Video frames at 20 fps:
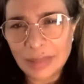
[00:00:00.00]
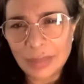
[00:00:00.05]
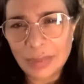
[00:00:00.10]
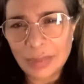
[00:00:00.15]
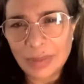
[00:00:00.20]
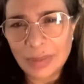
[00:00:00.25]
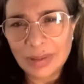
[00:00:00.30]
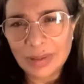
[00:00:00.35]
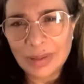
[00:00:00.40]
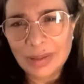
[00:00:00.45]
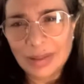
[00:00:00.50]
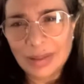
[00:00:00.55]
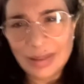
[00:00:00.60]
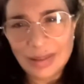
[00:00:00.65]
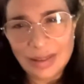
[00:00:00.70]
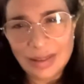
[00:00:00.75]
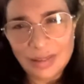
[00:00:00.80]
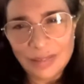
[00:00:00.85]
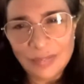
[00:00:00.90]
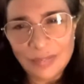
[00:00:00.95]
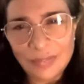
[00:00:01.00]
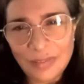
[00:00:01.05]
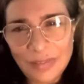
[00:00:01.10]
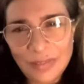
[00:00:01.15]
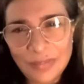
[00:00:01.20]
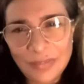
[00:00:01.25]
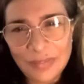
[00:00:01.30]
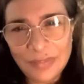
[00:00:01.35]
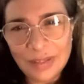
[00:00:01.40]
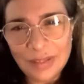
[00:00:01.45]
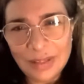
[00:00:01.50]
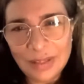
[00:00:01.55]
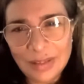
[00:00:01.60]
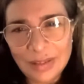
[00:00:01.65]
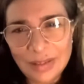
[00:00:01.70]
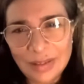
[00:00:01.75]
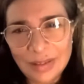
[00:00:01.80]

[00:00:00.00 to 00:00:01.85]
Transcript: but at 50